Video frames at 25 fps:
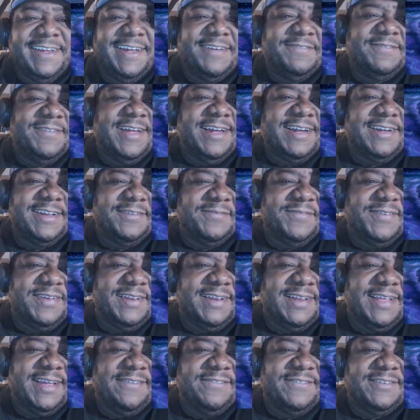I'm not going to be
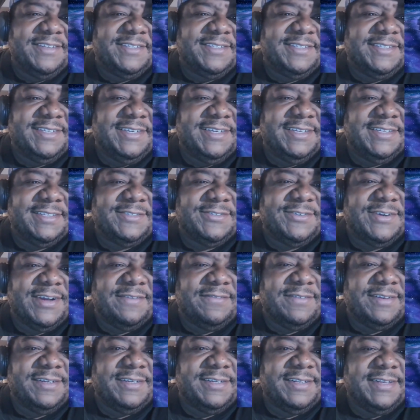alive to see us
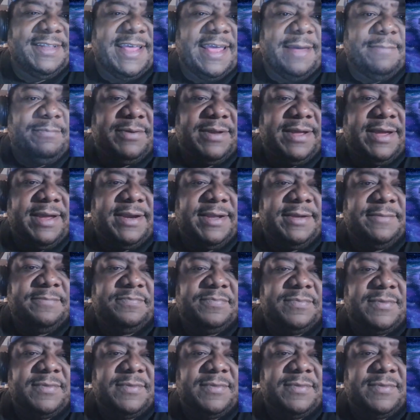traveling to that planet.